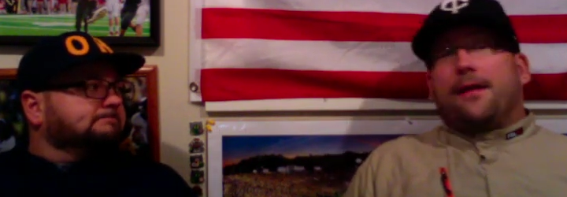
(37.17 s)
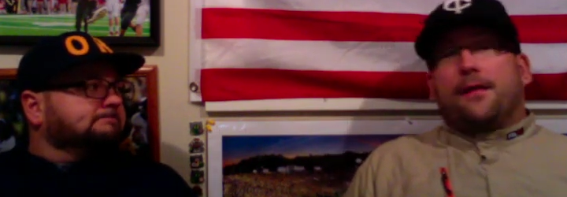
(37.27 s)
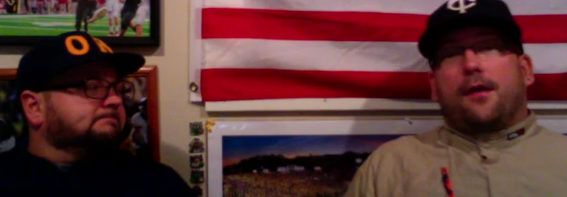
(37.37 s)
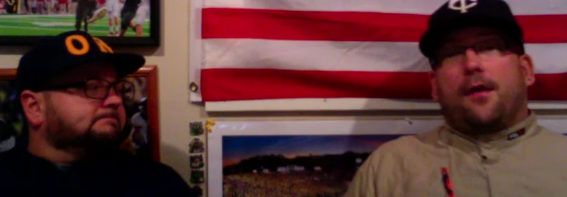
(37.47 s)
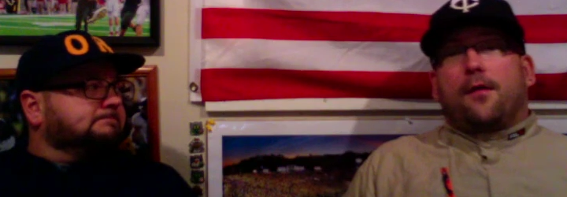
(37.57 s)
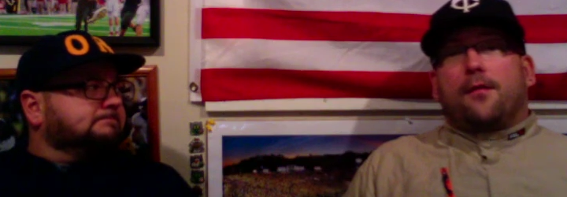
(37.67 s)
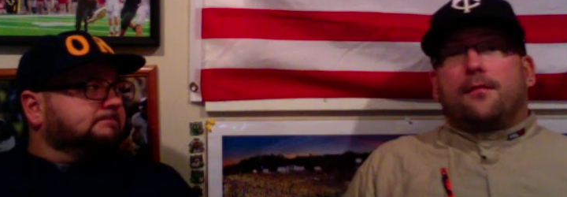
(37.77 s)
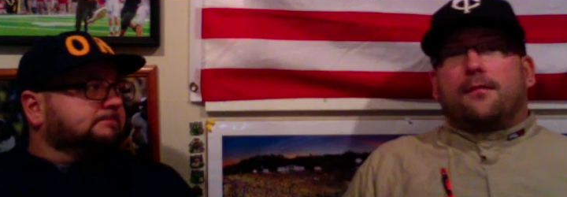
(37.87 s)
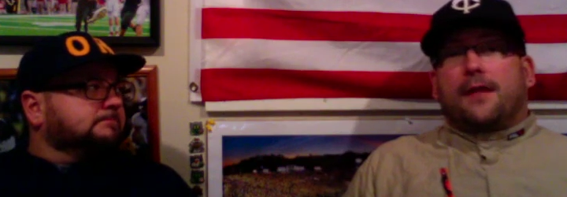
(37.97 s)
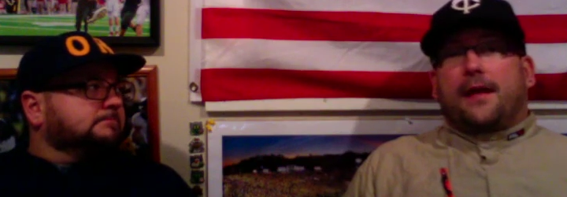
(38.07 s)
Speaker 1: you
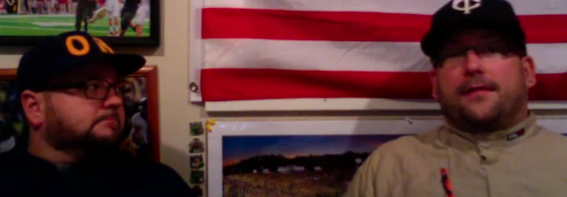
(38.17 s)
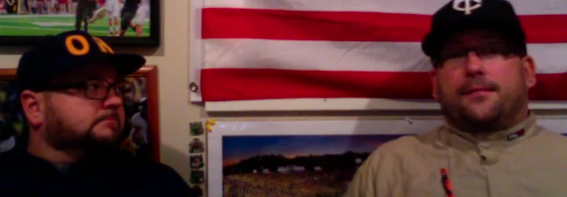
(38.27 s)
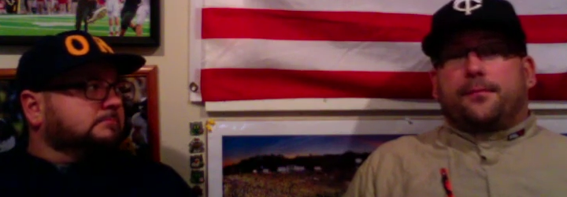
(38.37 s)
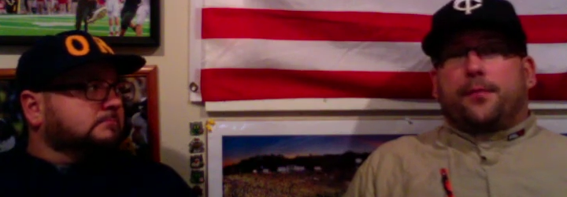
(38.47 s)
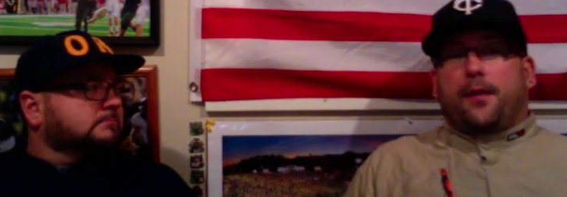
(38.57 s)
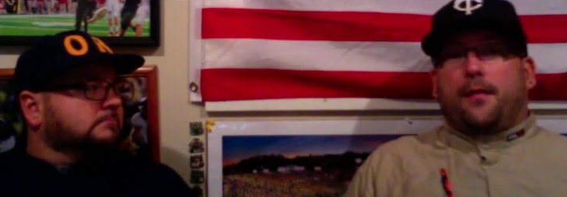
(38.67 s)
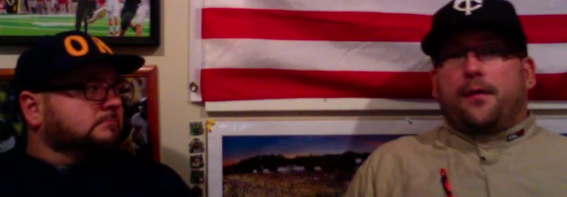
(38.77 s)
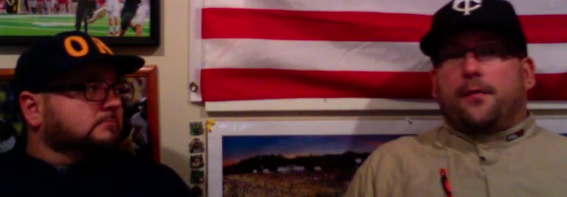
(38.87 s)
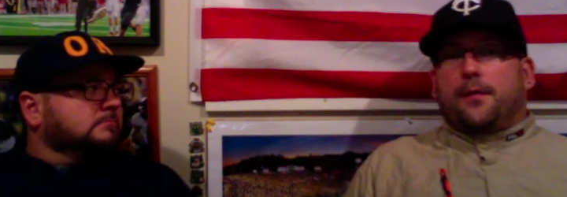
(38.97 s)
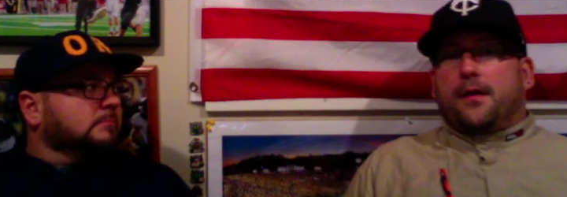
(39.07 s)
know that's probably
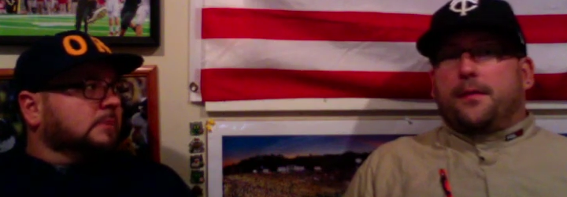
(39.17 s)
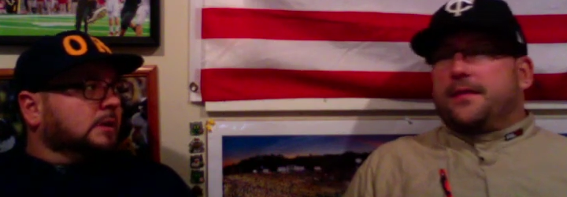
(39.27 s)
who we're going to be